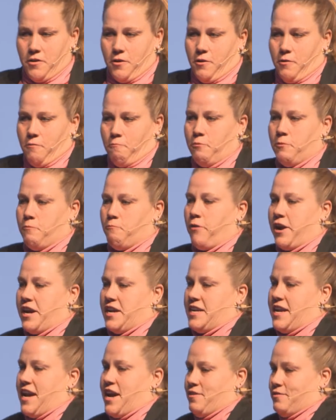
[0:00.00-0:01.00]
What right
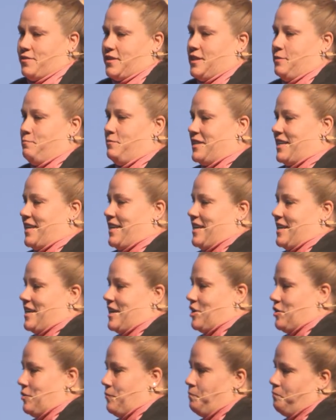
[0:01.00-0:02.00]
now seems
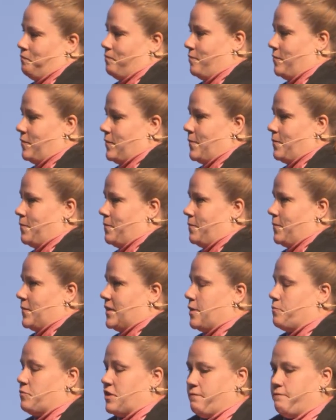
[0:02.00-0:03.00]
like
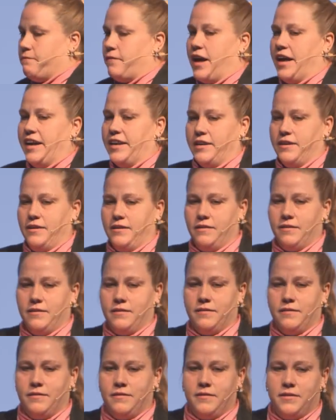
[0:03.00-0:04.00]
something fun
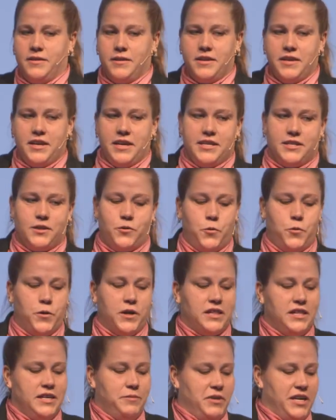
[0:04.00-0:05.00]
is
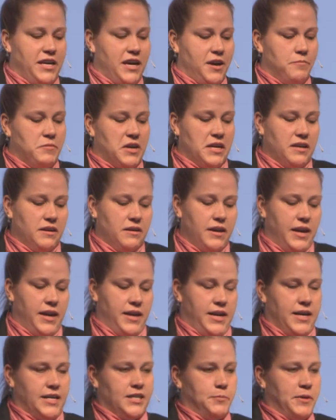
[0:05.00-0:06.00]
quickly becoming an
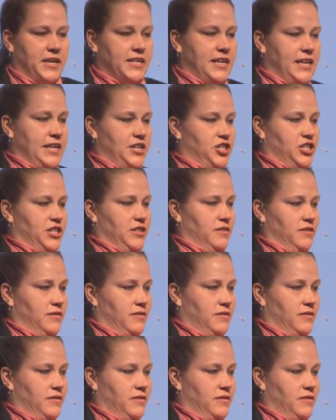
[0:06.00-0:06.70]
expectation.